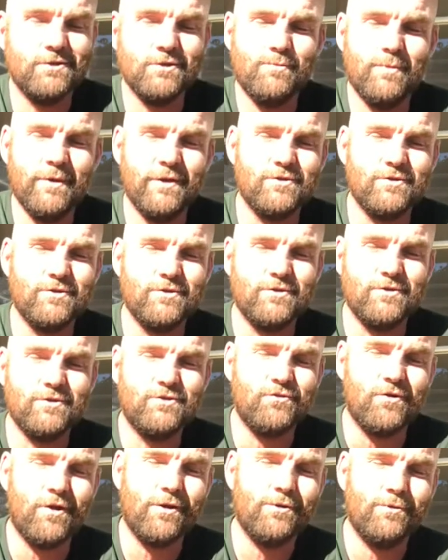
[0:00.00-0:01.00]
been a
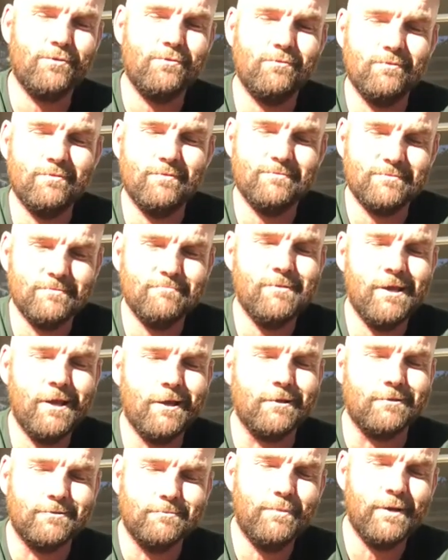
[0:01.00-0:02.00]
struggle. We're
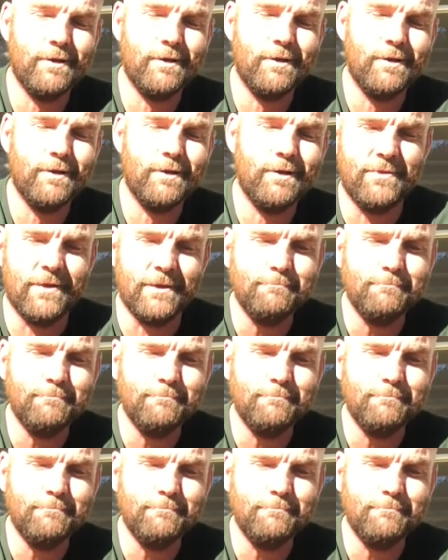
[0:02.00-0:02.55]
getting